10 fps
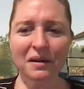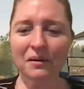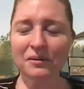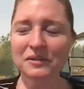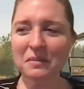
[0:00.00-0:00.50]

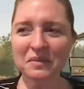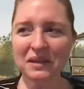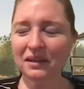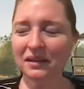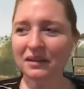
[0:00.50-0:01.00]
know
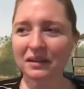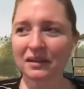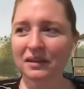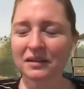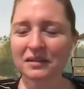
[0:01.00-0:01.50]
something,
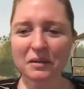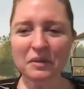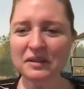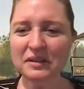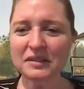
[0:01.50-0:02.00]

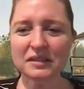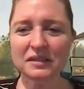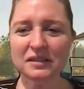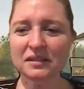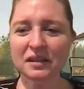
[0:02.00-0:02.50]
something's,
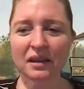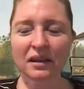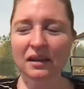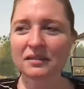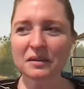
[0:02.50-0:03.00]

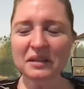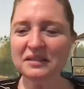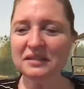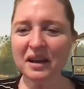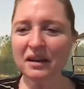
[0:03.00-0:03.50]

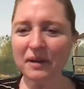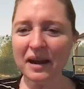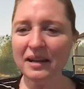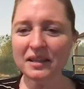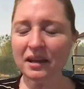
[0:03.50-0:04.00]
something's not what?
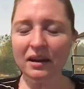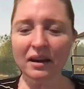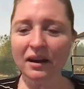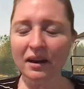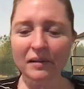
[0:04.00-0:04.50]
right
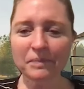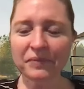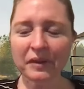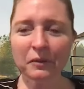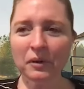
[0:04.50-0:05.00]
there.
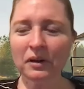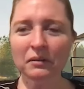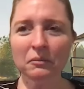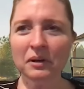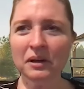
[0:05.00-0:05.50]

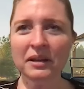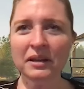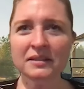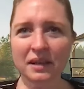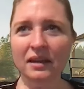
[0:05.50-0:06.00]
What, what
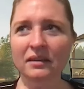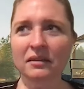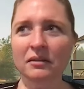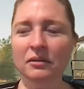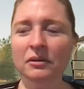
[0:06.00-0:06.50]
is it?
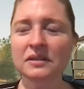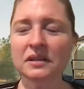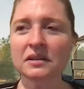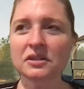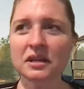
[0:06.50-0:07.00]
You know, is
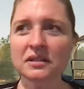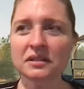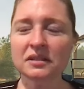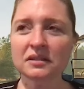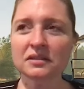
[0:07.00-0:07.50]
it just,